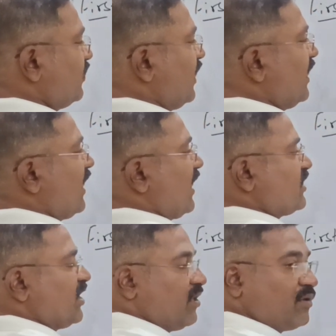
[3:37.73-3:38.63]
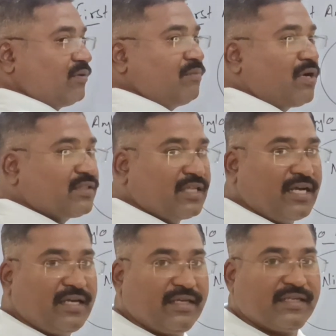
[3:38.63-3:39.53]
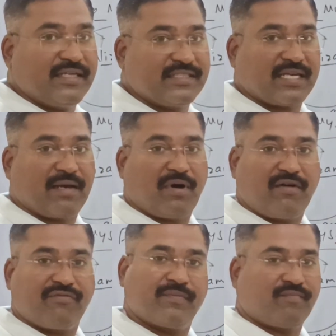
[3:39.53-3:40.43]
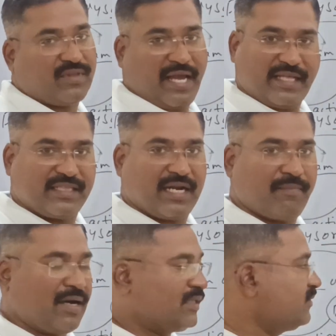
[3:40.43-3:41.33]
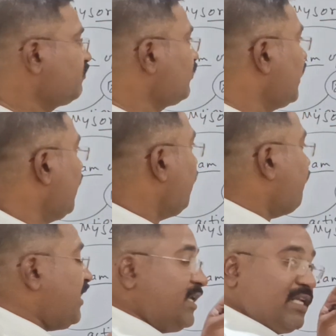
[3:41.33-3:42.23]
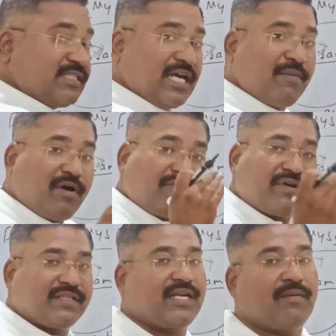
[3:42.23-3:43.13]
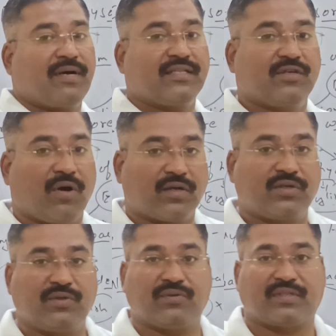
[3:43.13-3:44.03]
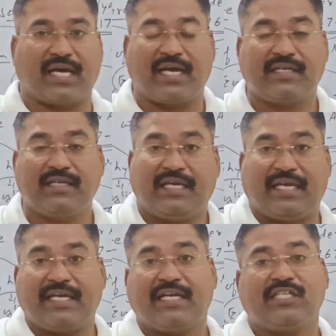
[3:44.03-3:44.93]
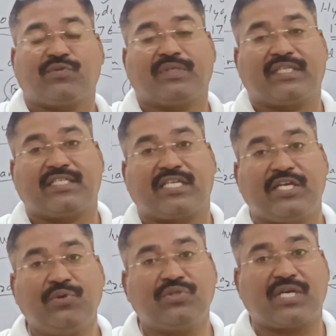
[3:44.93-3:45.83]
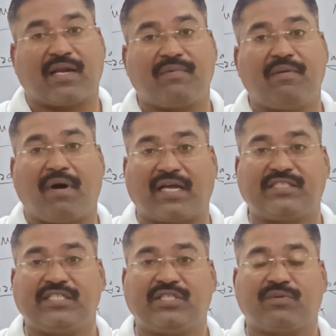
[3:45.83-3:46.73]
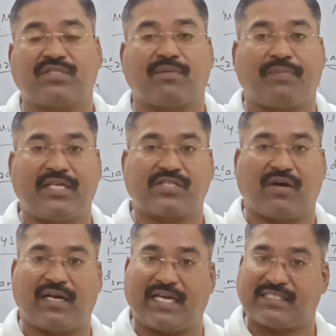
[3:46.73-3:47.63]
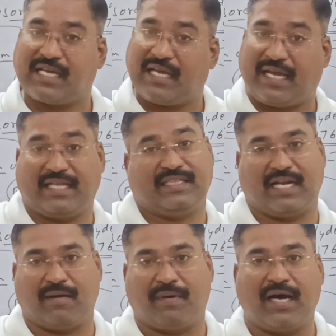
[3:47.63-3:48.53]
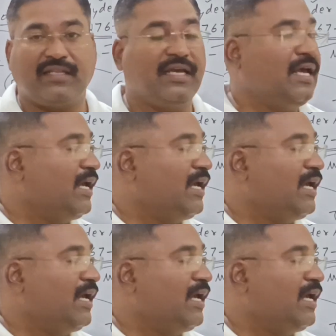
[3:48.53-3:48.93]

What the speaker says: to take action on whom? On the Nizam of Hyderabad. When Nizam of Hyderabad got to know that English with its huge army marching towards the place called as a Hyderabad,